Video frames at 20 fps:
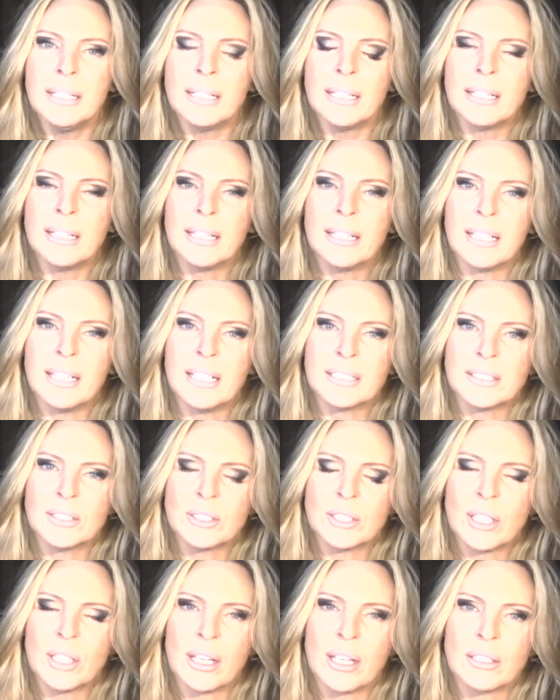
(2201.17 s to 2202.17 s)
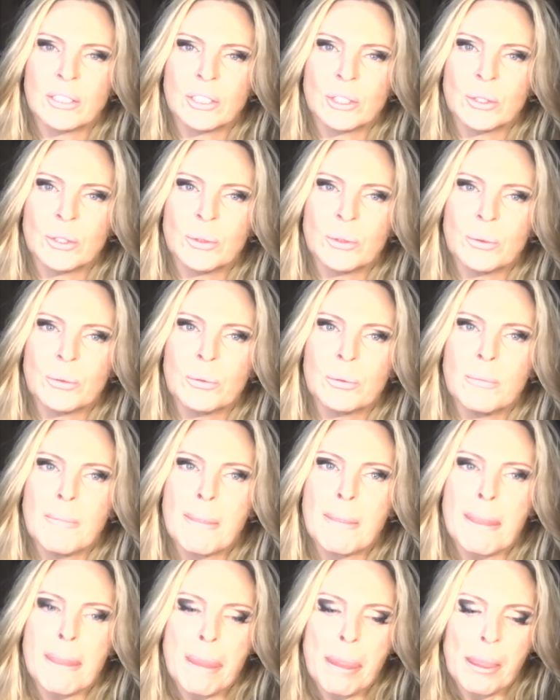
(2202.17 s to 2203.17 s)
is to
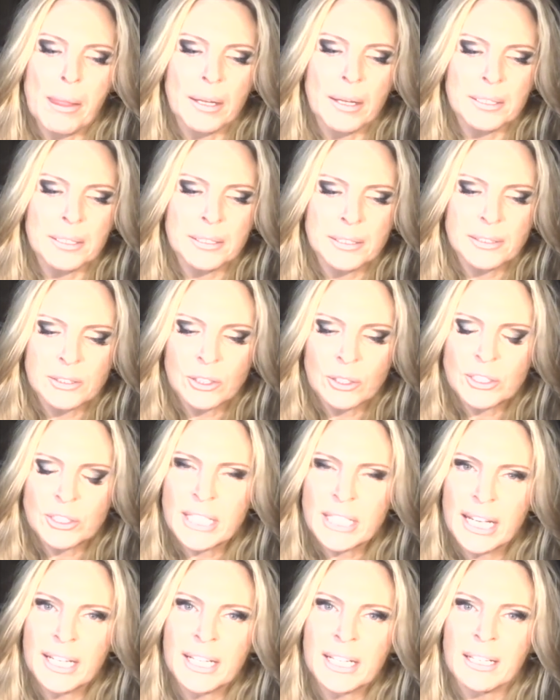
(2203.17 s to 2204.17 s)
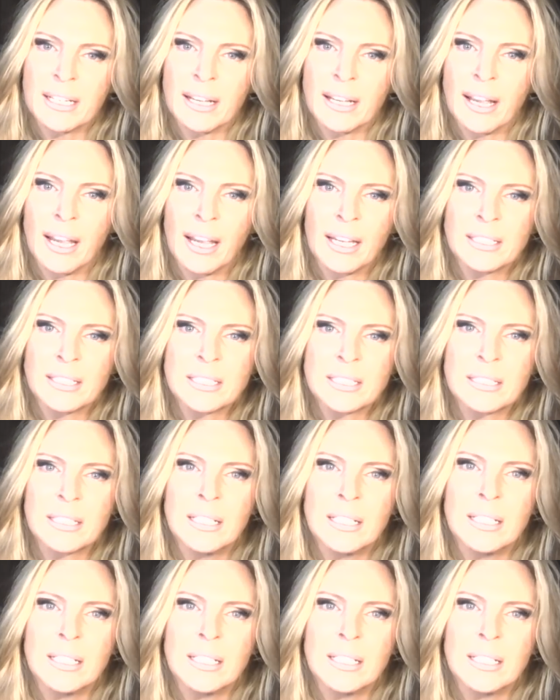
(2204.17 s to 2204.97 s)
dedicate